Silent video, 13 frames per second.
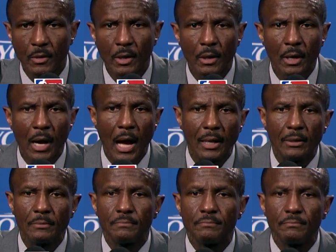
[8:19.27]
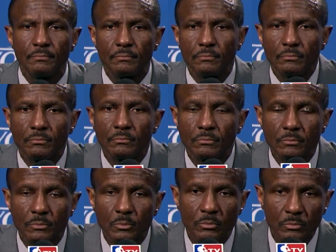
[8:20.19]
Do you ever have a feel for
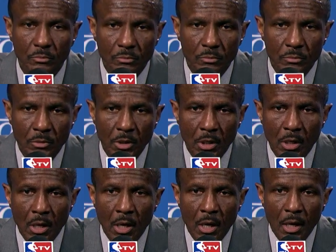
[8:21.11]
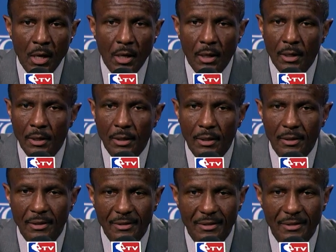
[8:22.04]
how a rookie is going to come out in the
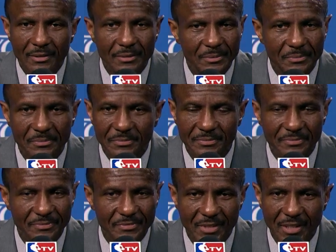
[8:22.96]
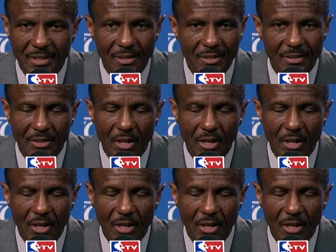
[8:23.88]
playoffs, or is it just sort of wait and see?